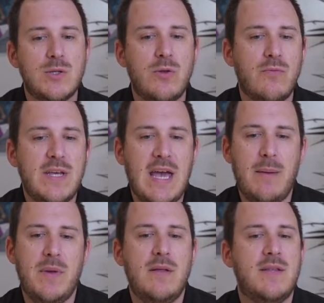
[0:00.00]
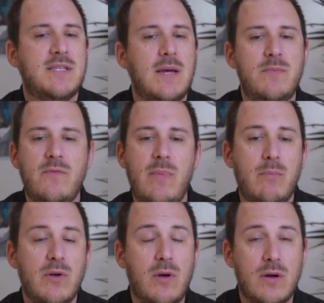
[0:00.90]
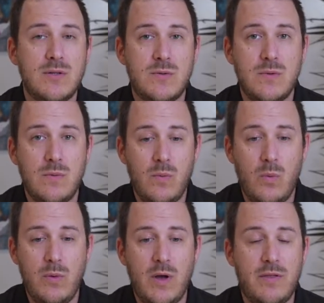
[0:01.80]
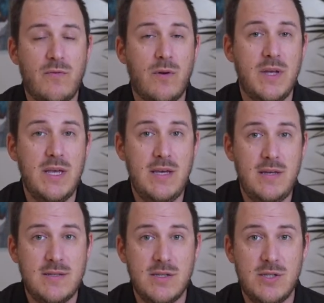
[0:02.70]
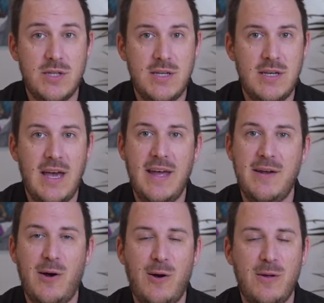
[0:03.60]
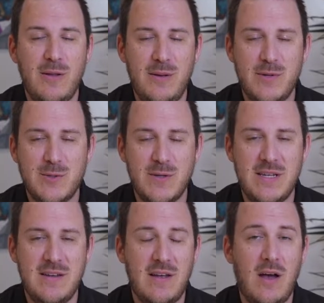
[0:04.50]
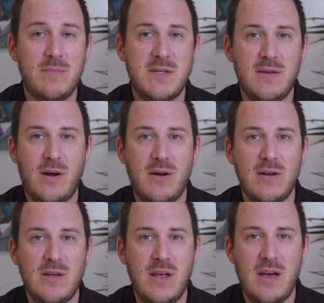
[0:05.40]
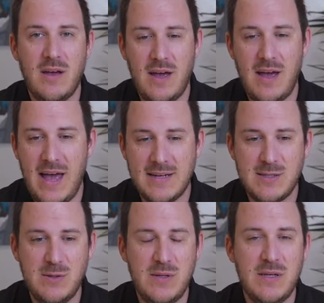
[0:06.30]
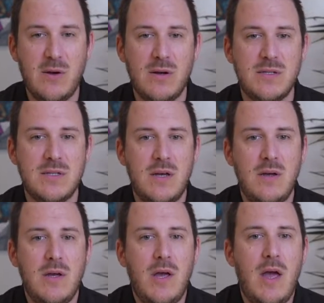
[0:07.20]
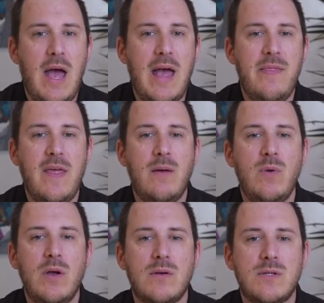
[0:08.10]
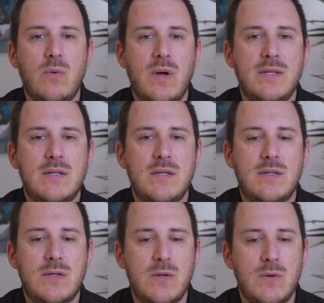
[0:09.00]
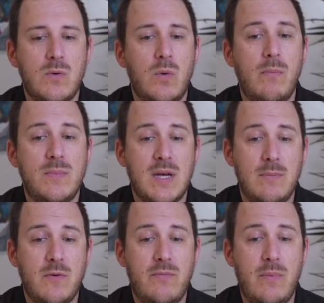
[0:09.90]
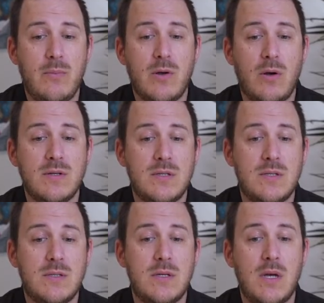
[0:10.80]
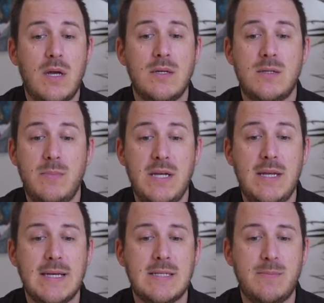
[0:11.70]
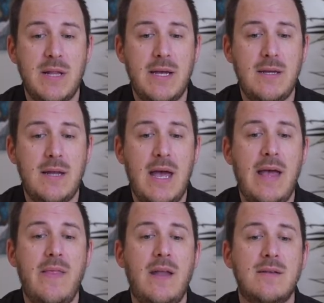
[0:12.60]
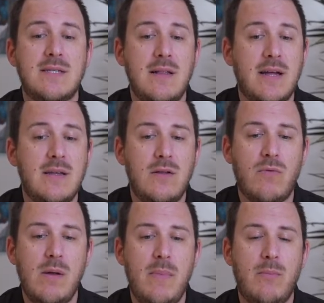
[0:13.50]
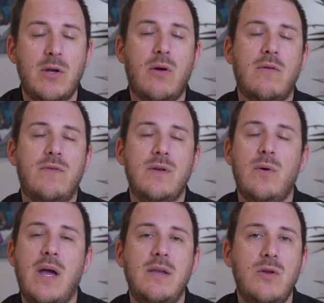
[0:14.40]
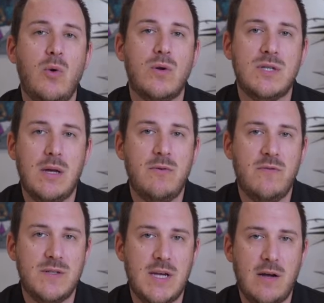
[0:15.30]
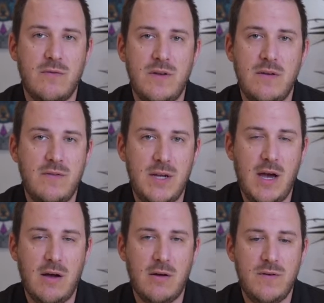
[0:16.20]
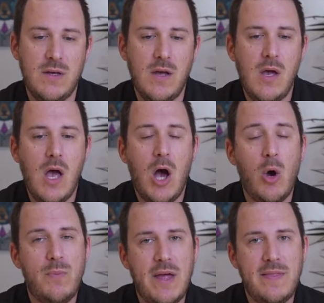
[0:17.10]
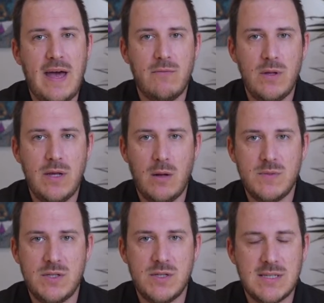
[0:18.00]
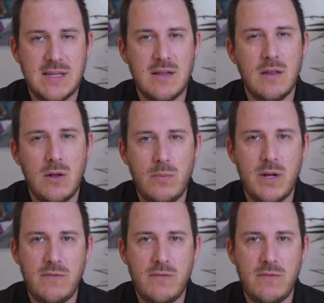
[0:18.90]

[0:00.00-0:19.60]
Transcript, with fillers: So the recap, the type of memory cards. We went from E to G and all in between up to our uh, X Q D cards. And then we also went to type of memory cards speed explained, and then selecting the right memory card for you and your type of photography and videography. I hope that that really helped to just get the little